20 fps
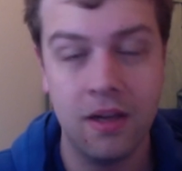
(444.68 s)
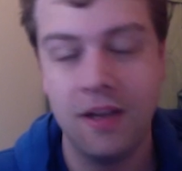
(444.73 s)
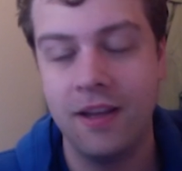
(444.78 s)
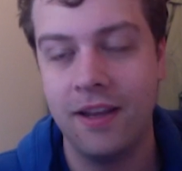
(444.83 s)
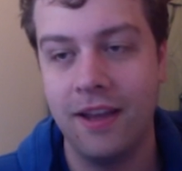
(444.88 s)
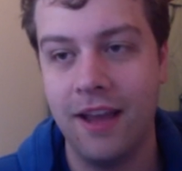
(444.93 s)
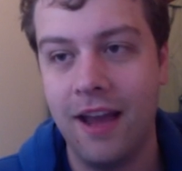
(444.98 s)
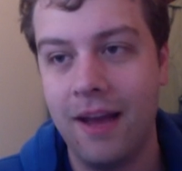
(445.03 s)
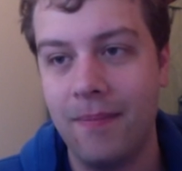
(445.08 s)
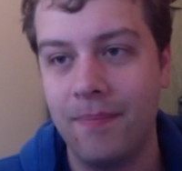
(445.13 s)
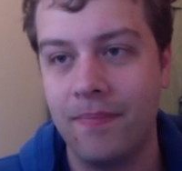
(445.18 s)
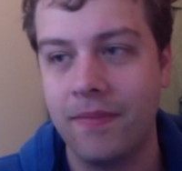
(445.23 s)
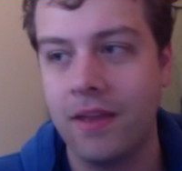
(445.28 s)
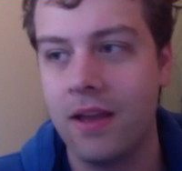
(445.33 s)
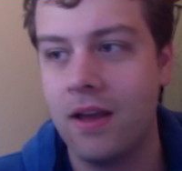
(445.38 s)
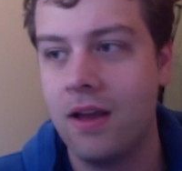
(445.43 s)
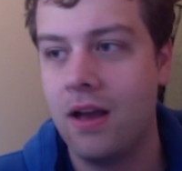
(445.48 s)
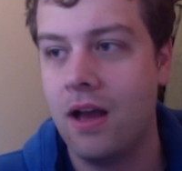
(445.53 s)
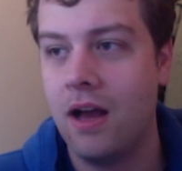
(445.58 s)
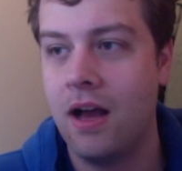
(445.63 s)
Yep.
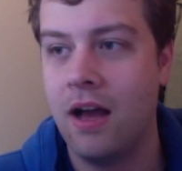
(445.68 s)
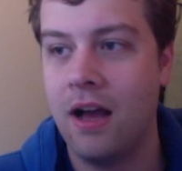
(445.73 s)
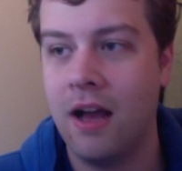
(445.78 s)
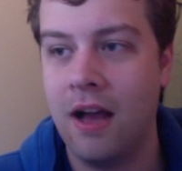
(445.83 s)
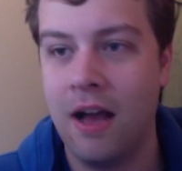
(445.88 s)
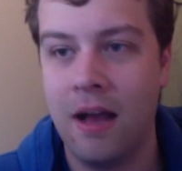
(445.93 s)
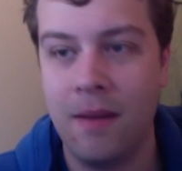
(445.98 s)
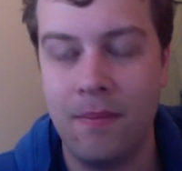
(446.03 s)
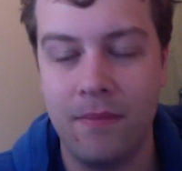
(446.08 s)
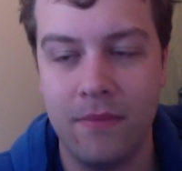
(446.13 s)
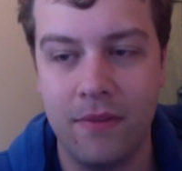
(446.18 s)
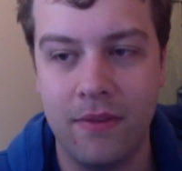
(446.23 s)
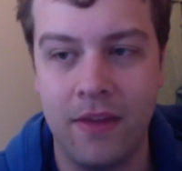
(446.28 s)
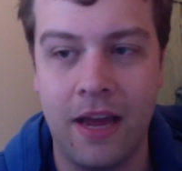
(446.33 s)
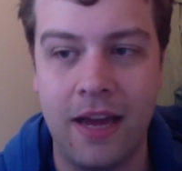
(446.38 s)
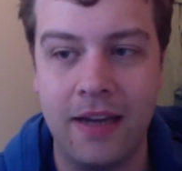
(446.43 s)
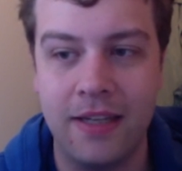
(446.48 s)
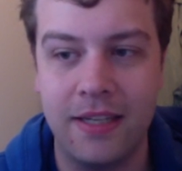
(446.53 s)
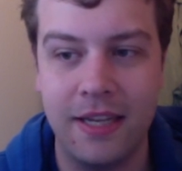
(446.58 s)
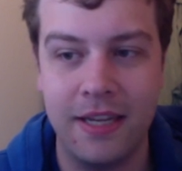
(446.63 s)
Um,
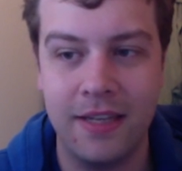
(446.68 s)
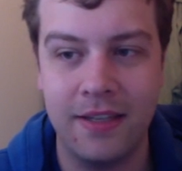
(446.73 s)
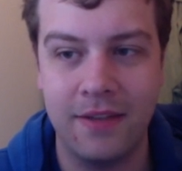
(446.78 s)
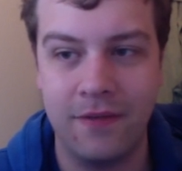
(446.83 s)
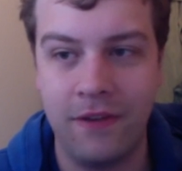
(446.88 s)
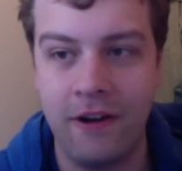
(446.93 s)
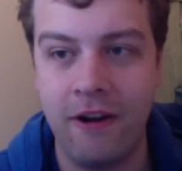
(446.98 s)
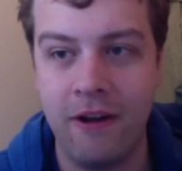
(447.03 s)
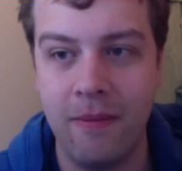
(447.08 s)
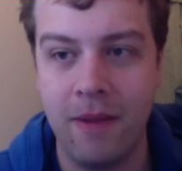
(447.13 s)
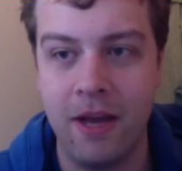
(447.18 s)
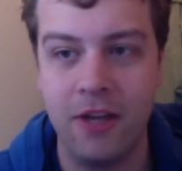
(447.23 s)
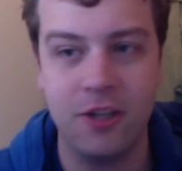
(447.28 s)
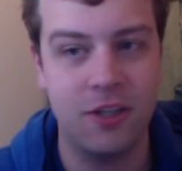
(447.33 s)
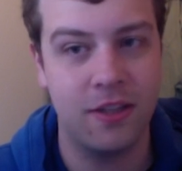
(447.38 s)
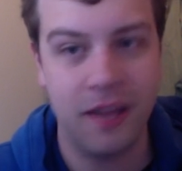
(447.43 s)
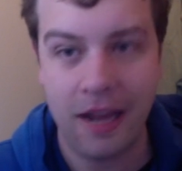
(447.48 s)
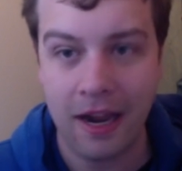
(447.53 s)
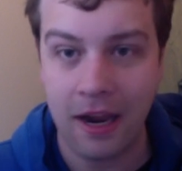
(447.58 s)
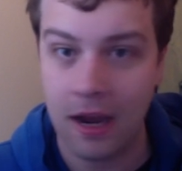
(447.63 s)
that is very
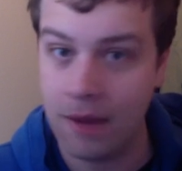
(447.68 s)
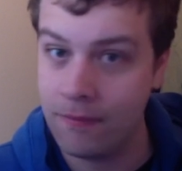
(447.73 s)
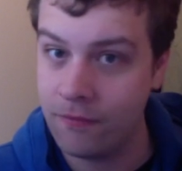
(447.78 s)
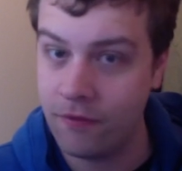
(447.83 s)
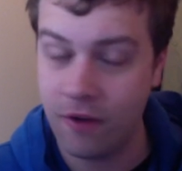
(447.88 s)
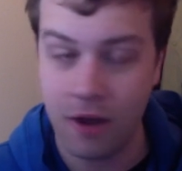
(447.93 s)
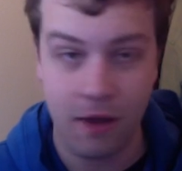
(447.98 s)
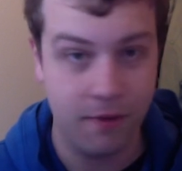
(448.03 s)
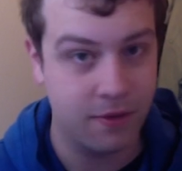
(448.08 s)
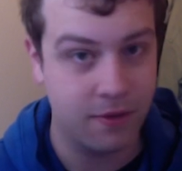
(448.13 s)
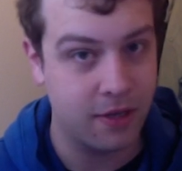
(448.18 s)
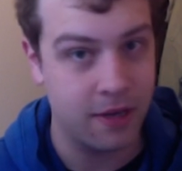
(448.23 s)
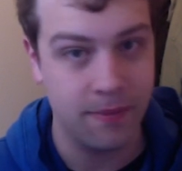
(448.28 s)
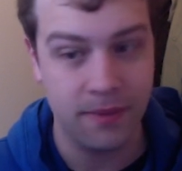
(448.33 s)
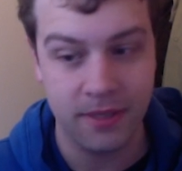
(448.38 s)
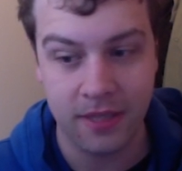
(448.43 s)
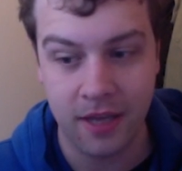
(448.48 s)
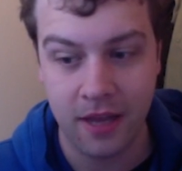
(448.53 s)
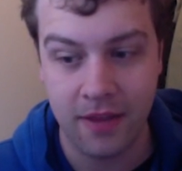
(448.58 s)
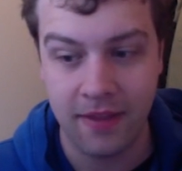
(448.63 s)
much that. I'm far as I'm
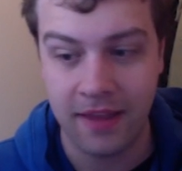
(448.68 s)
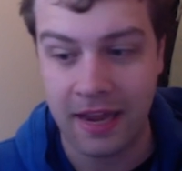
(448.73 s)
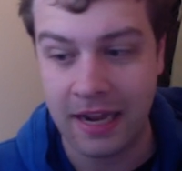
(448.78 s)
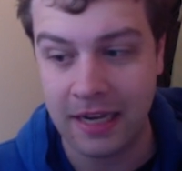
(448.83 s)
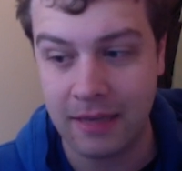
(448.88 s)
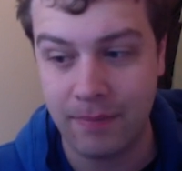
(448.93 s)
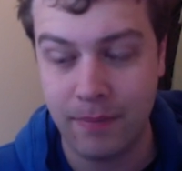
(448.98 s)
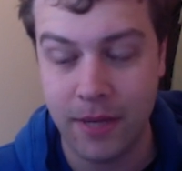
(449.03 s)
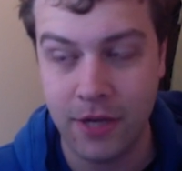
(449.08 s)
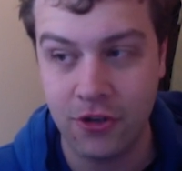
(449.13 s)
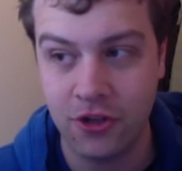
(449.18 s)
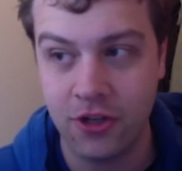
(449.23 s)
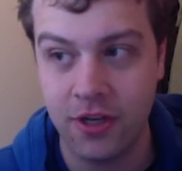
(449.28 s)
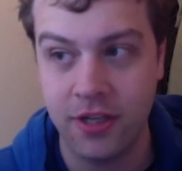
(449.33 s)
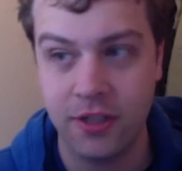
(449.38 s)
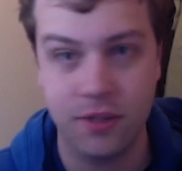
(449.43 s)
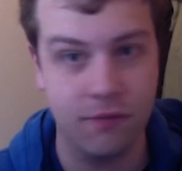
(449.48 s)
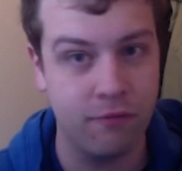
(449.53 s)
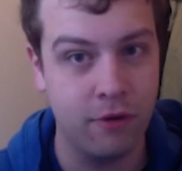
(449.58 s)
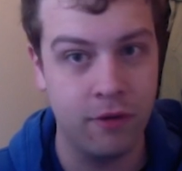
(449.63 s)
concerned, that pigeon
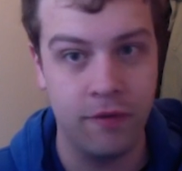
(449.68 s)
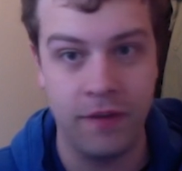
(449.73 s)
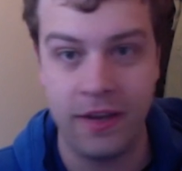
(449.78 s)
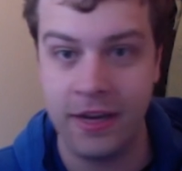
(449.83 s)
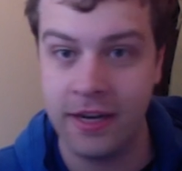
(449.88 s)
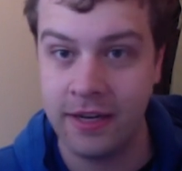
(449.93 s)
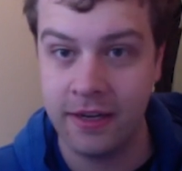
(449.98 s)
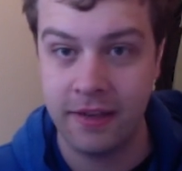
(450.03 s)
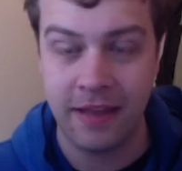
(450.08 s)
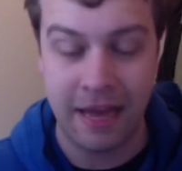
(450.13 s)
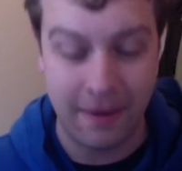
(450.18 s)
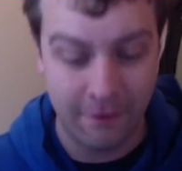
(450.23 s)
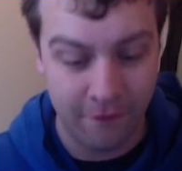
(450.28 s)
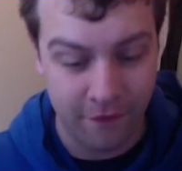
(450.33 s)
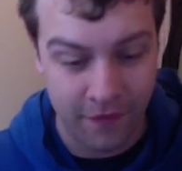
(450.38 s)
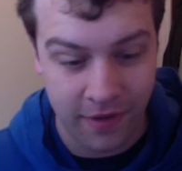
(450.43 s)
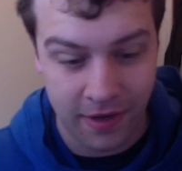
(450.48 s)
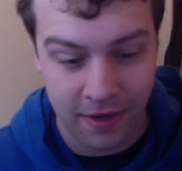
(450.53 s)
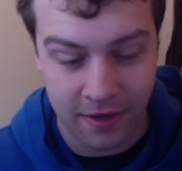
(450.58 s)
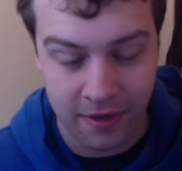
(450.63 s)
is the real villain. That
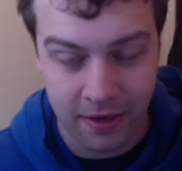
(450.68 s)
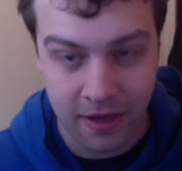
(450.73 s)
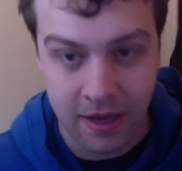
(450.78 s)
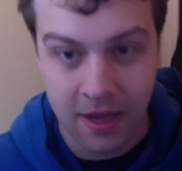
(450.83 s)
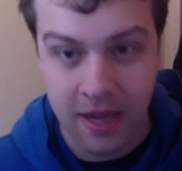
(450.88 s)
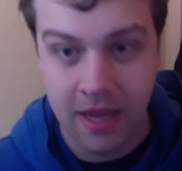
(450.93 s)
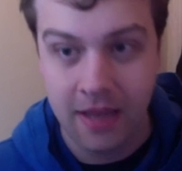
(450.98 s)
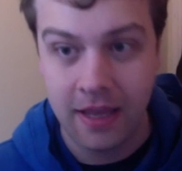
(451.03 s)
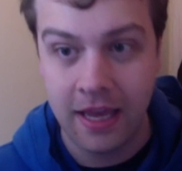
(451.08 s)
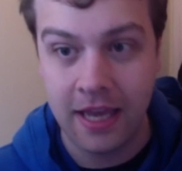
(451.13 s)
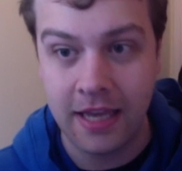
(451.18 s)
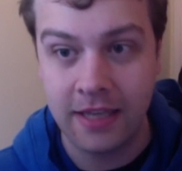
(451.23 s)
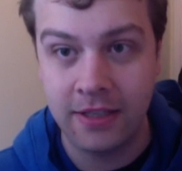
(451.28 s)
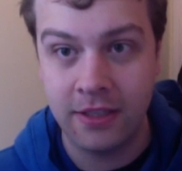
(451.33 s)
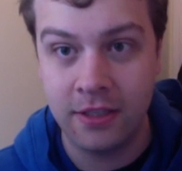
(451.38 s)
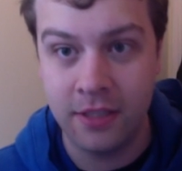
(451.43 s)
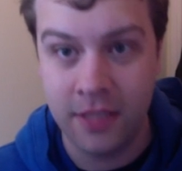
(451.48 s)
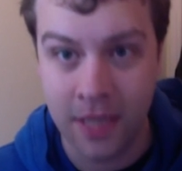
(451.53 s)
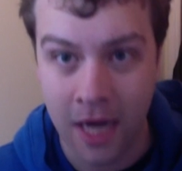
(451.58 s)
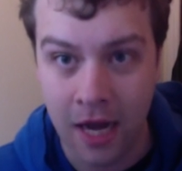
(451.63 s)
villain, he is
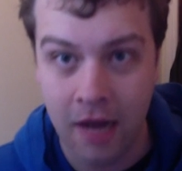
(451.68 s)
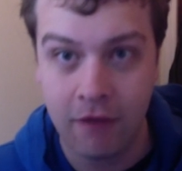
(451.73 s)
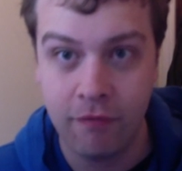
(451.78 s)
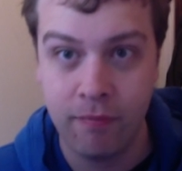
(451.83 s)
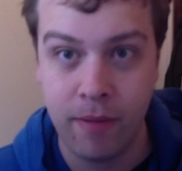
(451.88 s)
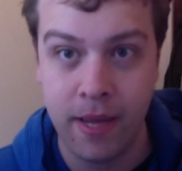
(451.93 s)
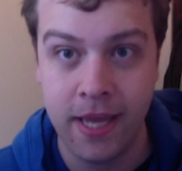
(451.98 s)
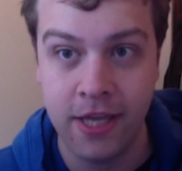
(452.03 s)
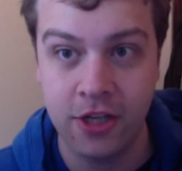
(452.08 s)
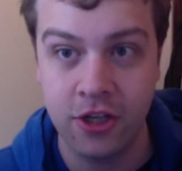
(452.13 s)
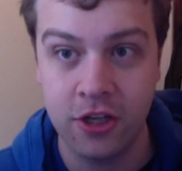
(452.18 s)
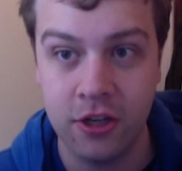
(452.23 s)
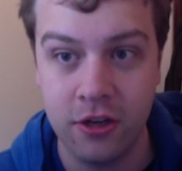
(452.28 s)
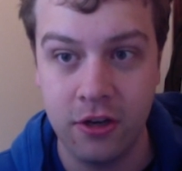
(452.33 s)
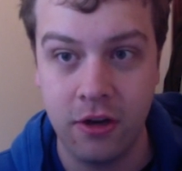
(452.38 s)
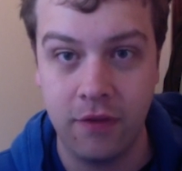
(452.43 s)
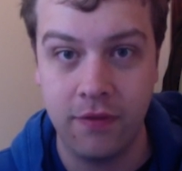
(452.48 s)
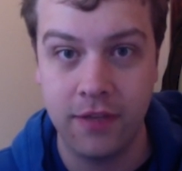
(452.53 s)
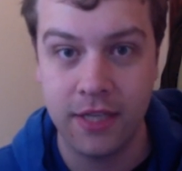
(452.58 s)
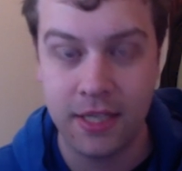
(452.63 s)
Daft Pigeon
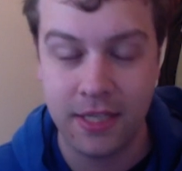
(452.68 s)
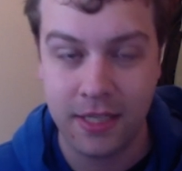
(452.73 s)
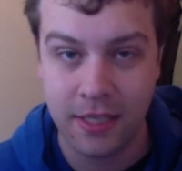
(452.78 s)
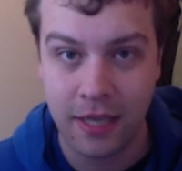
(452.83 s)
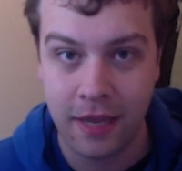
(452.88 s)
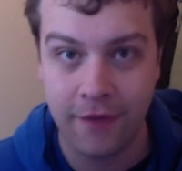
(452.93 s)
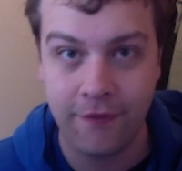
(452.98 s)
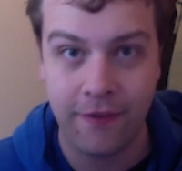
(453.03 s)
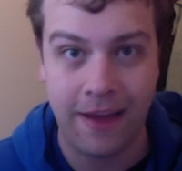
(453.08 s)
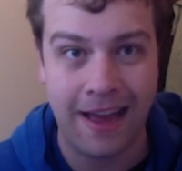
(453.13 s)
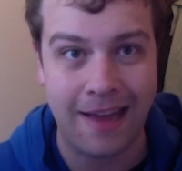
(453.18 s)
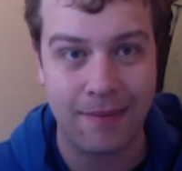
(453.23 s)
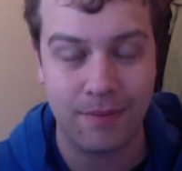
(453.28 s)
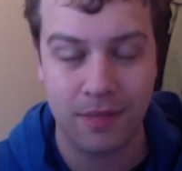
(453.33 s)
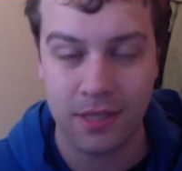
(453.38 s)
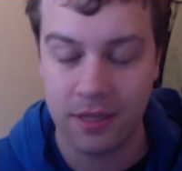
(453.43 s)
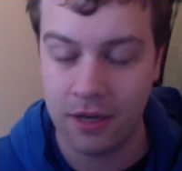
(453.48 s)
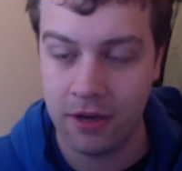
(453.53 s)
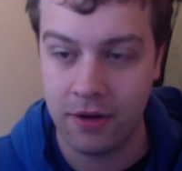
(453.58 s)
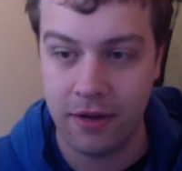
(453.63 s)
of the Sith,
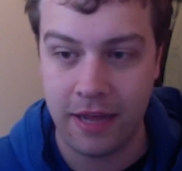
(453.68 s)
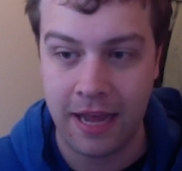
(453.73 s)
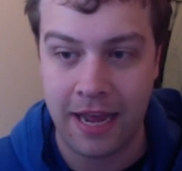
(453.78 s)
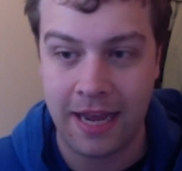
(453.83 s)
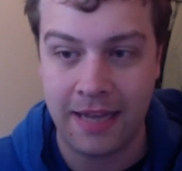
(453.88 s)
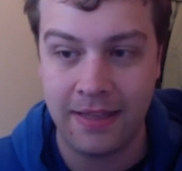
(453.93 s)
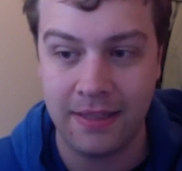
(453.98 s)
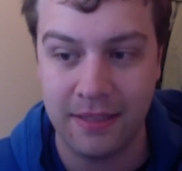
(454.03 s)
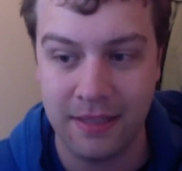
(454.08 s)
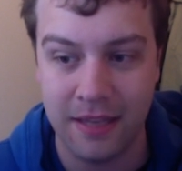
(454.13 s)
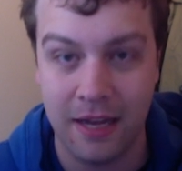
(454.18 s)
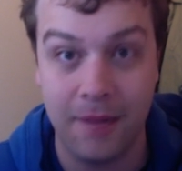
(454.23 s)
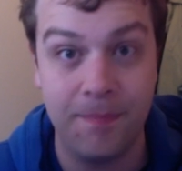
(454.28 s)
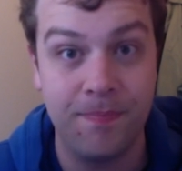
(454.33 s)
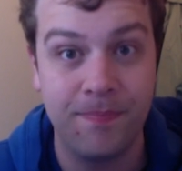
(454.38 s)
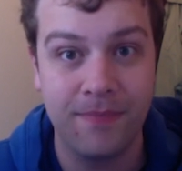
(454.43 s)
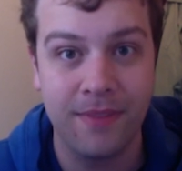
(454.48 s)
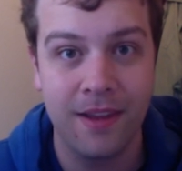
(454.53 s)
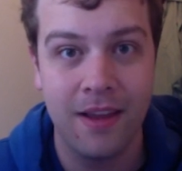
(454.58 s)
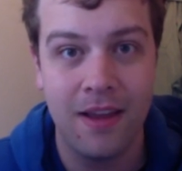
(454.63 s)
absolutely hands up.
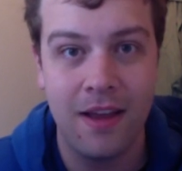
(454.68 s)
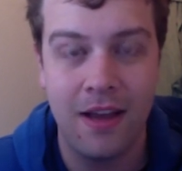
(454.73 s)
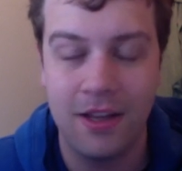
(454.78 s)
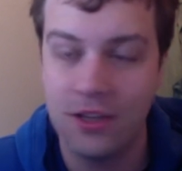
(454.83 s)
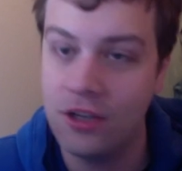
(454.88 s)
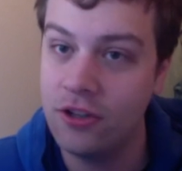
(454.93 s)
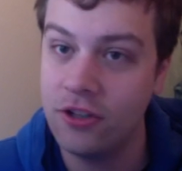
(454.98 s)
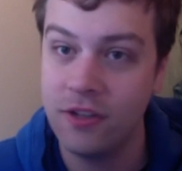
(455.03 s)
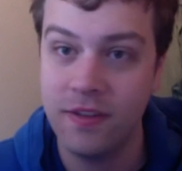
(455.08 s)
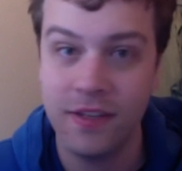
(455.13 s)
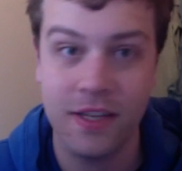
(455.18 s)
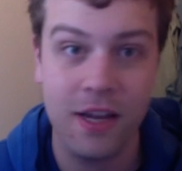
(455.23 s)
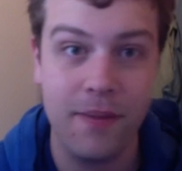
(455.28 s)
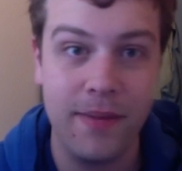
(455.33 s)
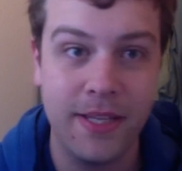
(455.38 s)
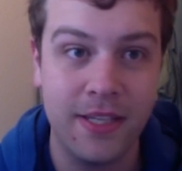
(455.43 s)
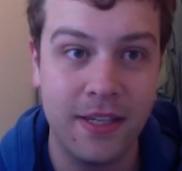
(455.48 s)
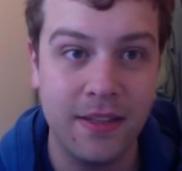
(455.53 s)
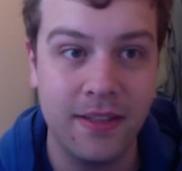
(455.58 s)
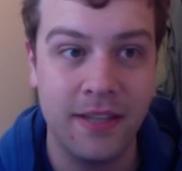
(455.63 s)
I told you there's going
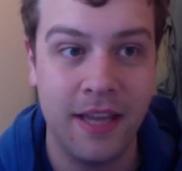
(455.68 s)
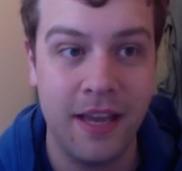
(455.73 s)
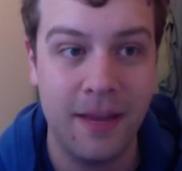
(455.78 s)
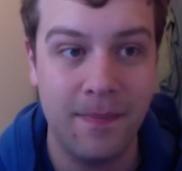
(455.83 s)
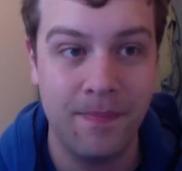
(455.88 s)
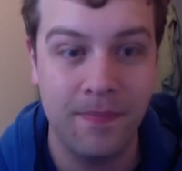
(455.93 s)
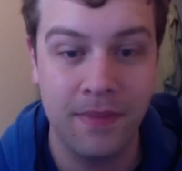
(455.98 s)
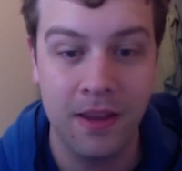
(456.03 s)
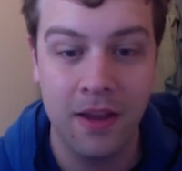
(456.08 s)
to be tons here.